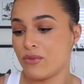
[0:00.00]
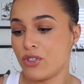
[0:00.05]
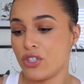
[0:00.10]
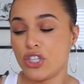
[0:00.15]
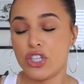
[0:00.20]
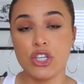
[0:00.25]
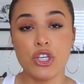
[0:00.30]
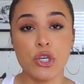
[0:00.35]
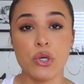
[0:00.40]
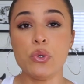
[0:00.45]

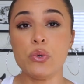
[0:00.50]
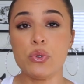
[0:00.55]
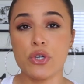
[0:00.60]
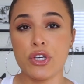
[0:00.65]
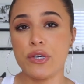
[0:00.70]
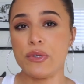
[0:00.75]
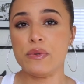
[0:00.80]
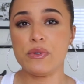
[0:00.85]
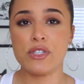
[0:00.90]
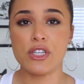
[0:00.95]
cute,
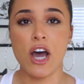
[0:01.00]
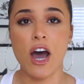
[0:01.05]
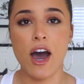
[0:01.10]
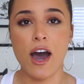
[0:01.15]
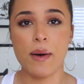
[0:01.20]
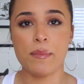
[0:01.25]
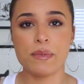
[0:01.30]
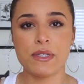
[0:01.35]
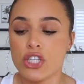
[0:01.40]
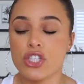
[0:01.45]
cute
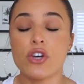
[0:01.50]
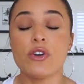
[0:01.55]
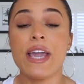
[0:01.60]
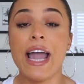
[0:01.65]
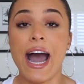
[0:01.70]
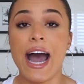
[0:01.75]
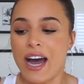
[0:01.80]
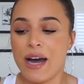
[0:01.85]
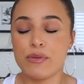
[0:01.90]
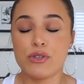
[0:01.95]
tops. So
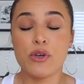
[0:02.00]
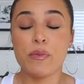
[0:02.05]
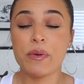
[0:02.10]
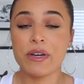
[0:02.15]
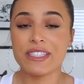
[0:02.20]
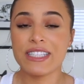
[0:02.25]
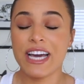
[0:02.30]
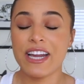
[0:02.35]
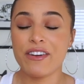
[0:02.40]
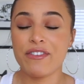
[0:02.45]
yeah, I'm super
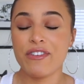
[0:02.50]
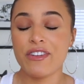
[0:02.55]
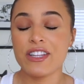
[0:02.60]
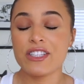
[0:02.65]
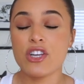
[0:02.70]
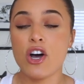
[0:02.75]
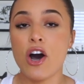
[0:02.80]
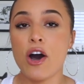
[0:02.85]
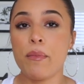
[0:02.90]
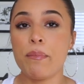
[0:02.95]
excited for this
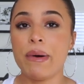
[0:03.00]
haul,